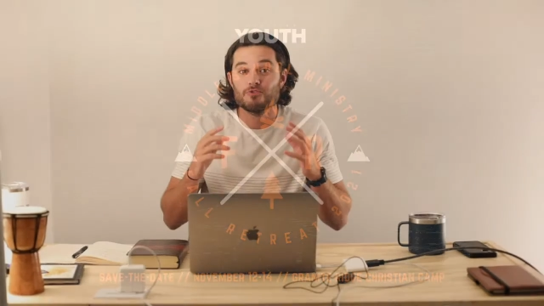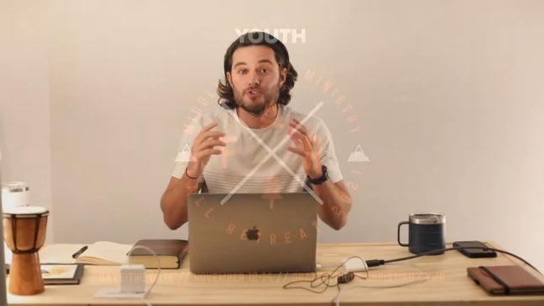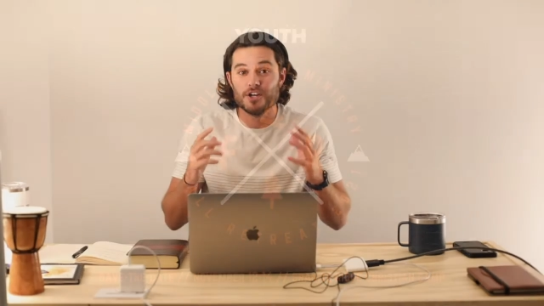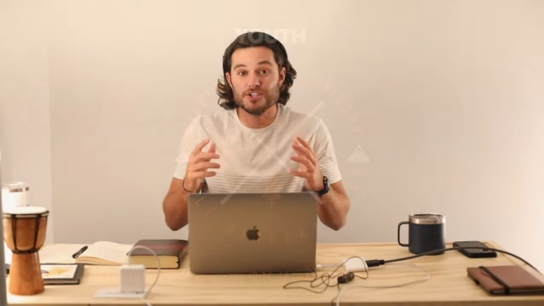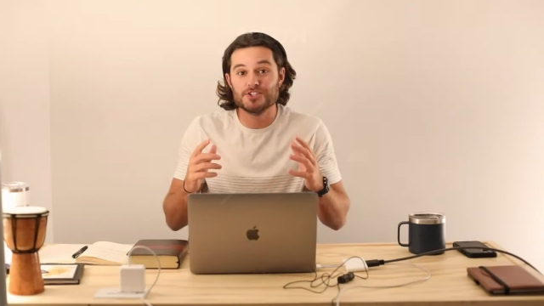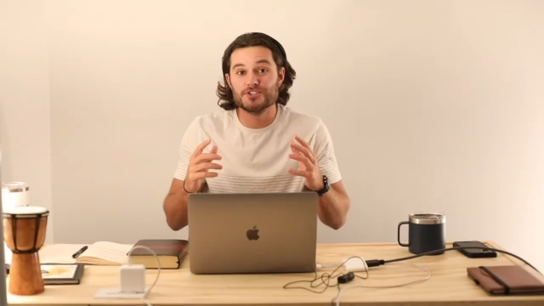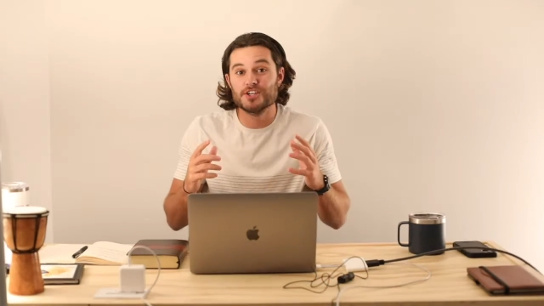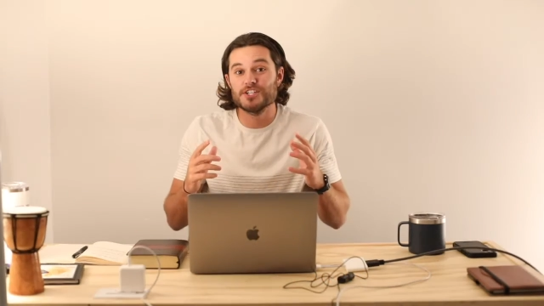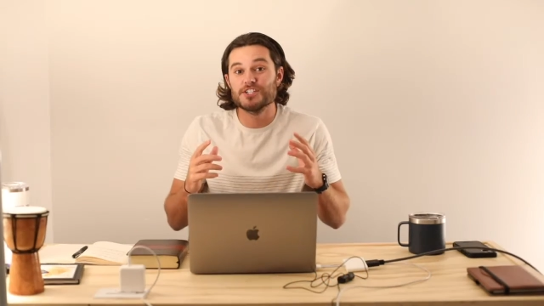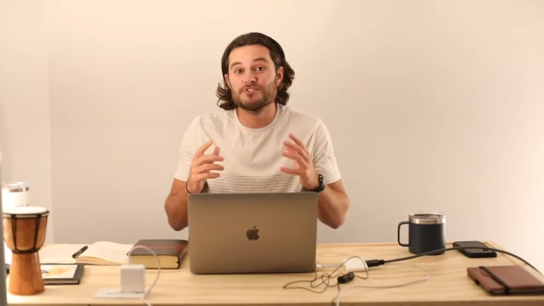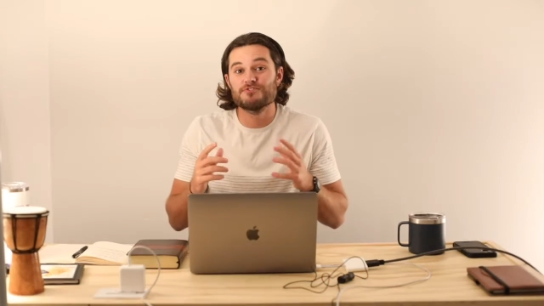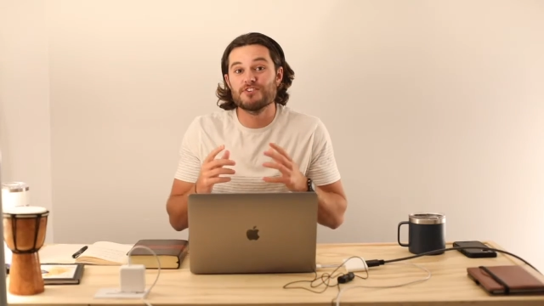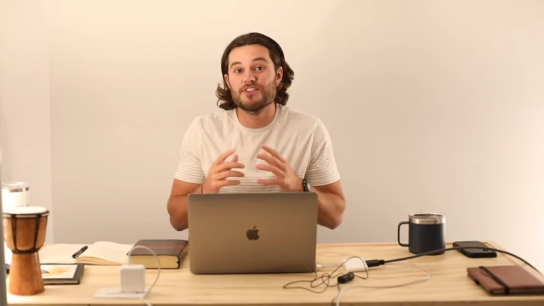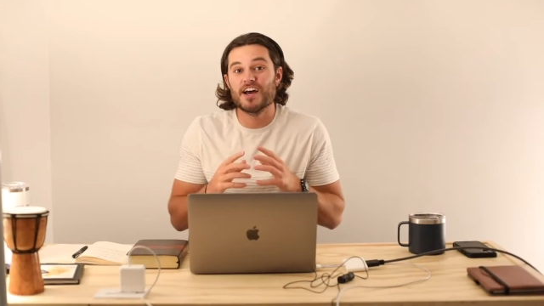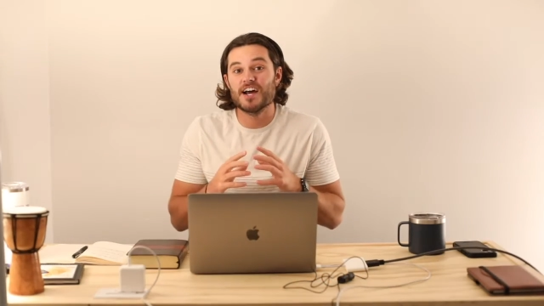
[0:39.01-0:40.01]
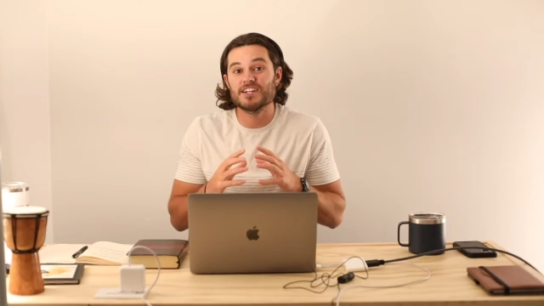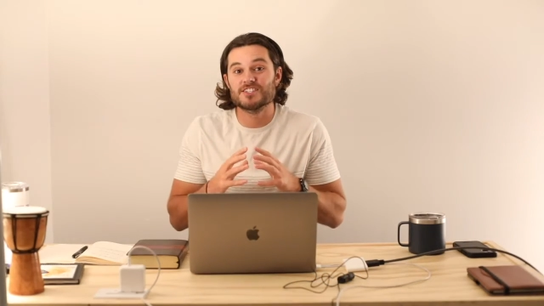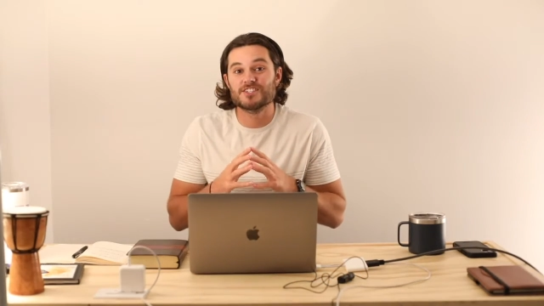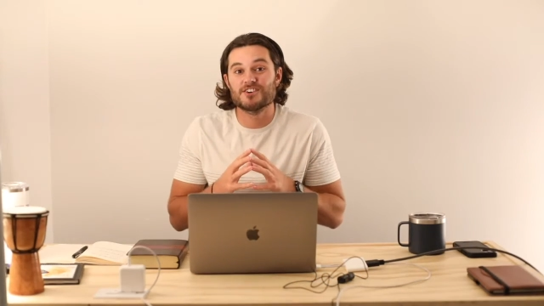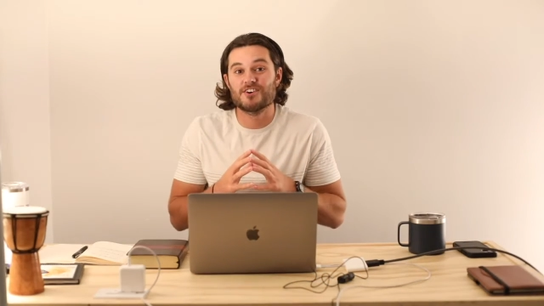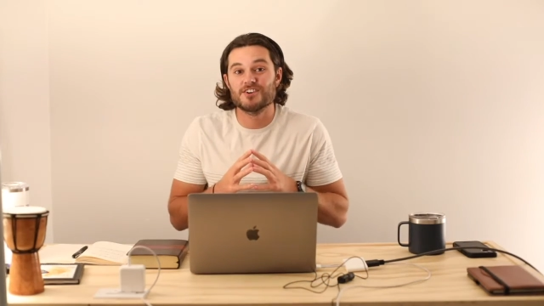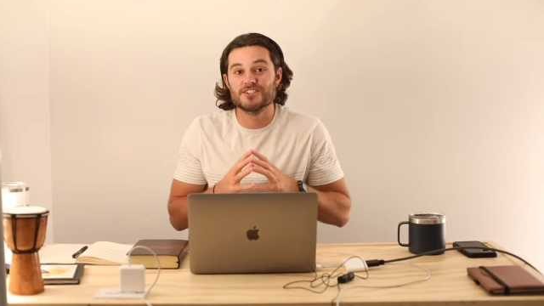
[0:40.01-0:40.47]
Registration for that
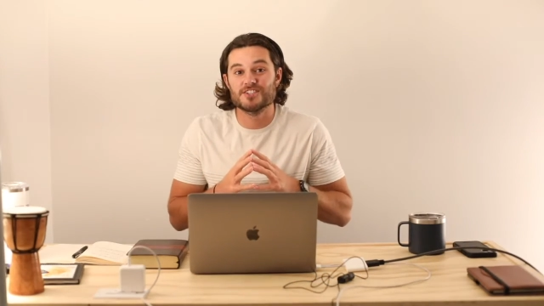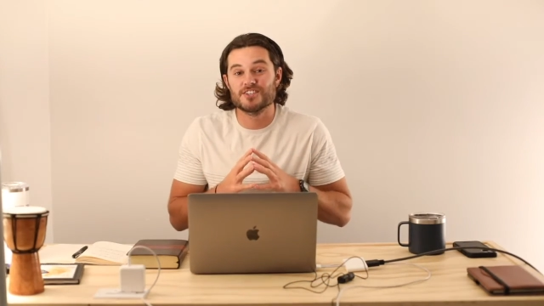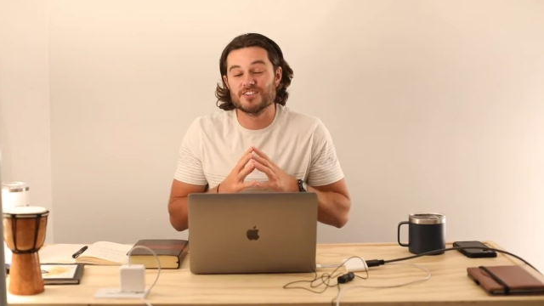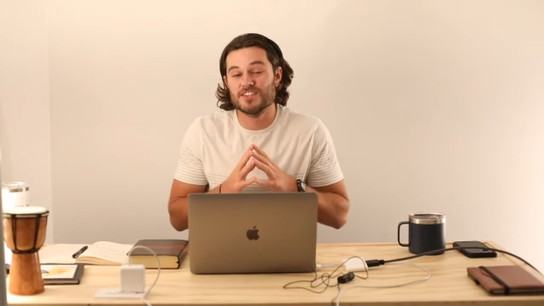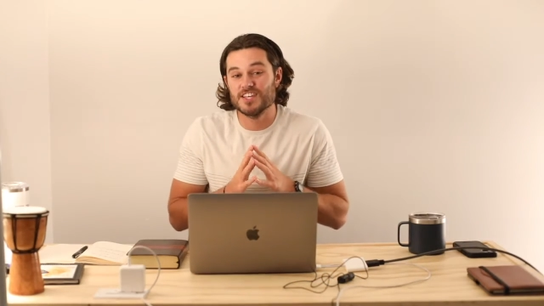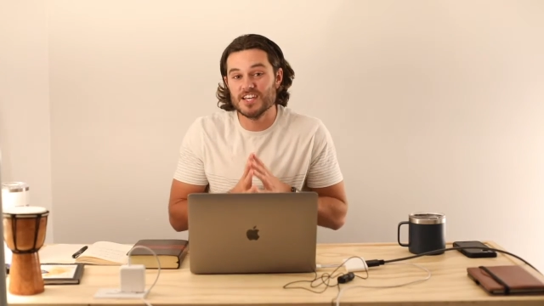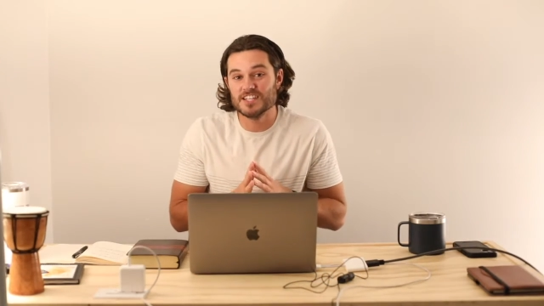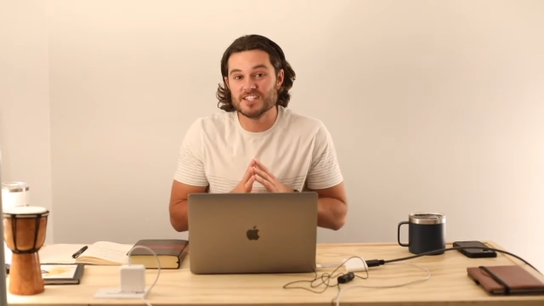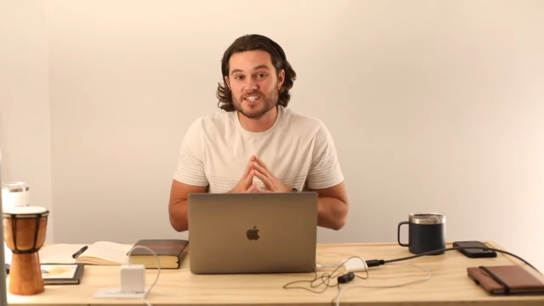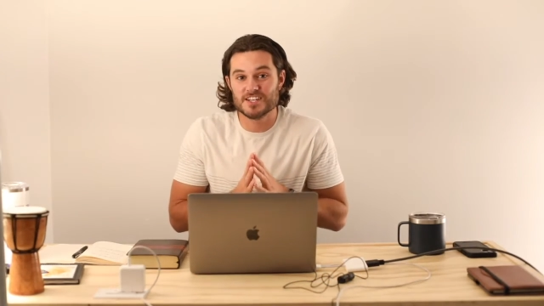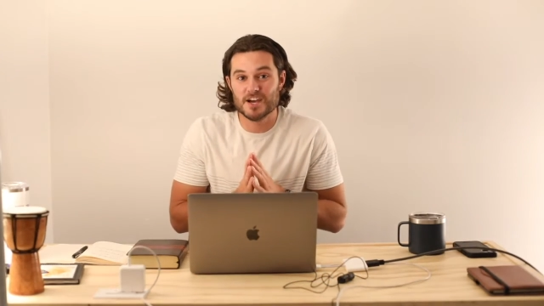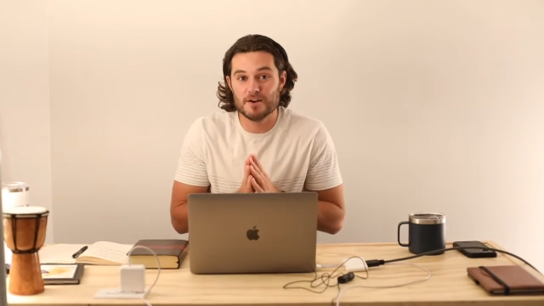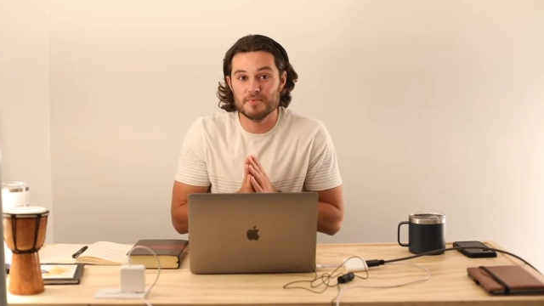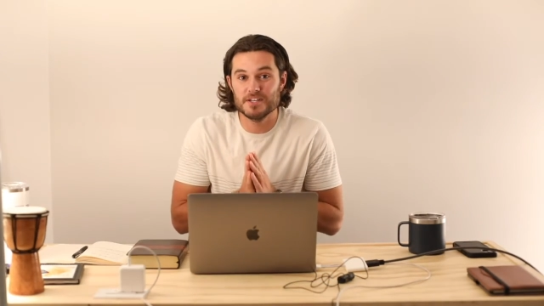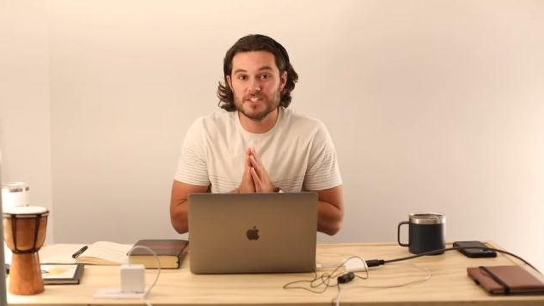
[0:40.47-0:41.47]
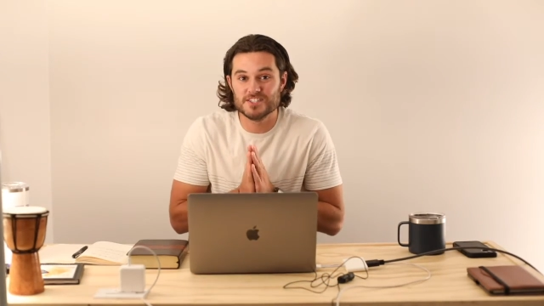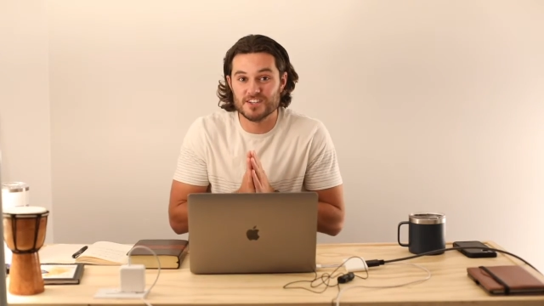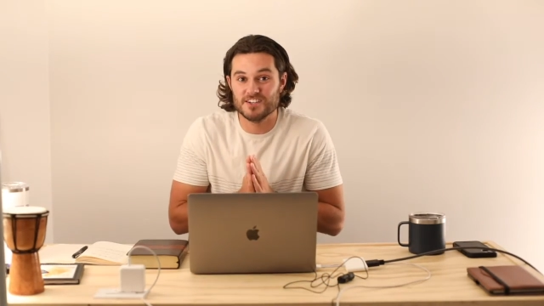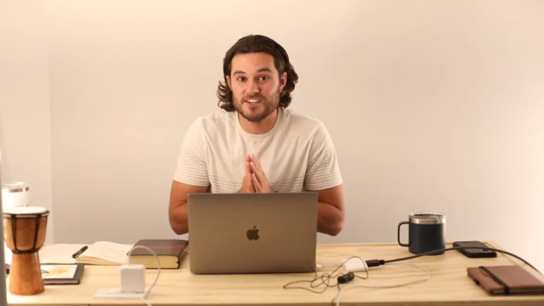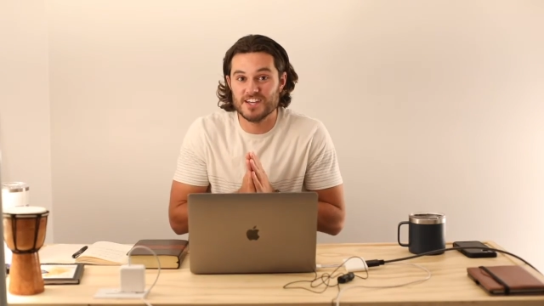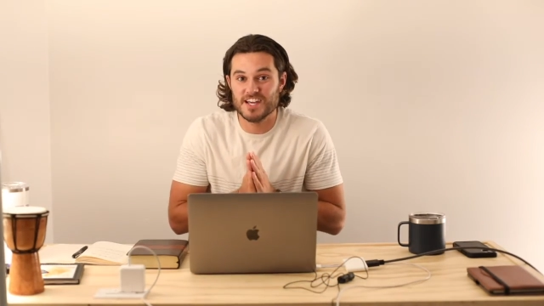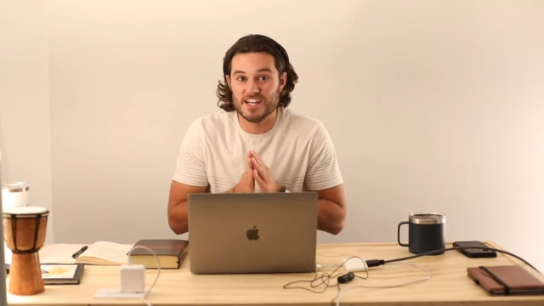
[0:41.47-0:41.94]
starts this coming
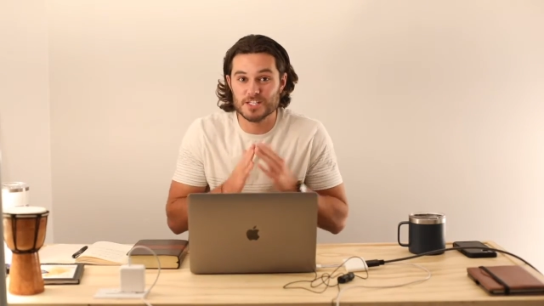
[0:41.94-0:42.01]
Sunday,